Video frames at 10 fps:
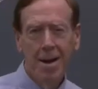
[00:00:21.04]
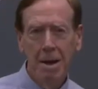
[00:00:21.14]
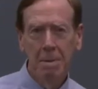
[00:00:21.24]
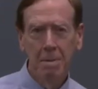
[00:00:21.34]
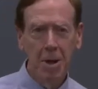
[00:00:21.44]

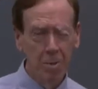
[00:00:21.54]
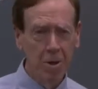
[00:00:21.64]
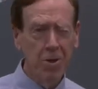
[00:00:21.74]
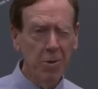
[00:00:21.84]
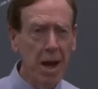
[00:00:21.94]
I'm
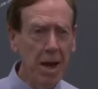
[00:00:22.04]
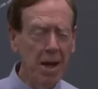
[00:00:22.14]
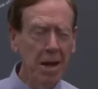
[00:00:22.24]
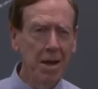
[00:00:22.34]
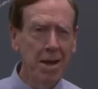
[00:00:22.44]
Gilbert
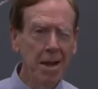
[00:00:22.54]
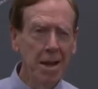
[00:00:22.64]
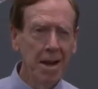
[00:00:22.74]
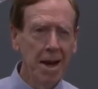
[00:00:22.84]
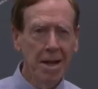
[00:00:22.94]
Strang.
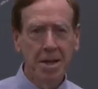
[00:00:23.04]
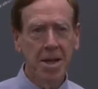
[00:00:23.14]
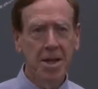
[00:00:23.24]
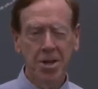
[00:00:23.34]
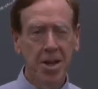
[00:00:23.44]
I
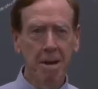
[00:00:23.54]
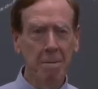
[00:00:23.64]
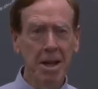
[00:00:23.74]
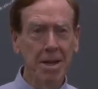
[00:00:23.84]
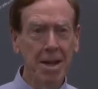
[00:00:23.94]
teach at
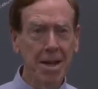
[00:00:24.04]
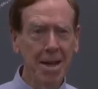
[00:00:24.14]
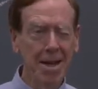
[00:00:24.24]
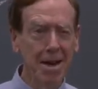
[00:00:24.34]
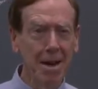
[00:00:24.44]

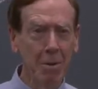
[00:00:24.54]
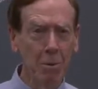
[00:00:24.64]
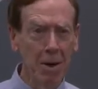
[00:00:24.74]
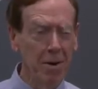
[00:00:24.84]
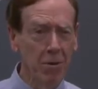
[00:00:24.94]
MIT, a
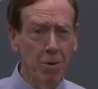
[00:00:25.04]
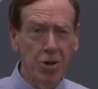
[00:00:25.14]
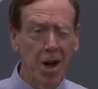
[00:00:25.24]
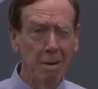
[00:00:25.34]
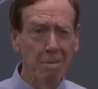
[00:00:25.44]
wonderful
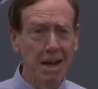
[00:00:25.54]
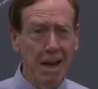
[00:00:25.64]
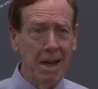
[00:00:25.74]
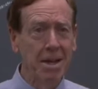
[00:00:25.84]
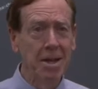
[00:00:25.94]
job, and
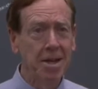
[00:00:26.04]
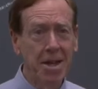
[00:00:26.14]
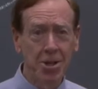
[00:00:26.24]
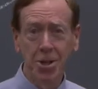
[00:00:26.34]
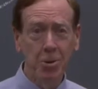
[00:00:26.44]
I get to
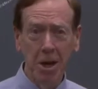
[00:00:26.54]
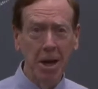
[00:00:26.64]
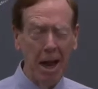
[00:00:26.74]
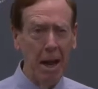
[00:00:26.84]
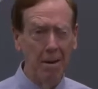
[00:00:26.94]
teach you
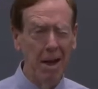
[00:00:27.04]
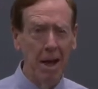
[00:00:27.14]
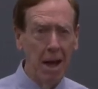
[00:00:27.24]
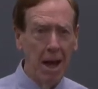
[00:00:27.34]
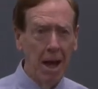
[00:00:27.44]
today
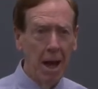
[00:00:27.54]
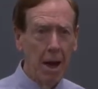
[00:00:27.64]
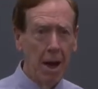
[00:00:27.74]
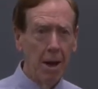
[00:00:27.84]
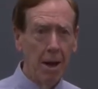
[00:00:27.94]

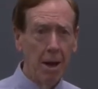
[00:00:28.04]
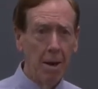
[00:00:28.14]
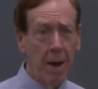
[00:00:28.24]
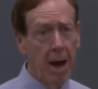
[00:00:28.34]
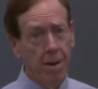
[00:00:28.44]

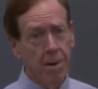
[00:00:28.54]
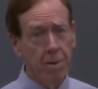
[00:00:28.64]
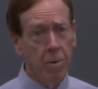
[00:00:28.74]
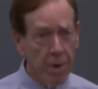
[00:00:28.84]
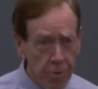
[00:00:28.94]

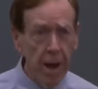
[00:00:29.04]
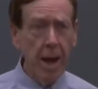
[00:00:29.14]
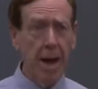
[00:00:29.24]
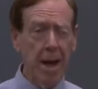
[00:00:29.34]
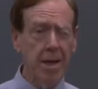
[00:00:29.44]
about
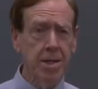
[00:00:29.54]
quadratics.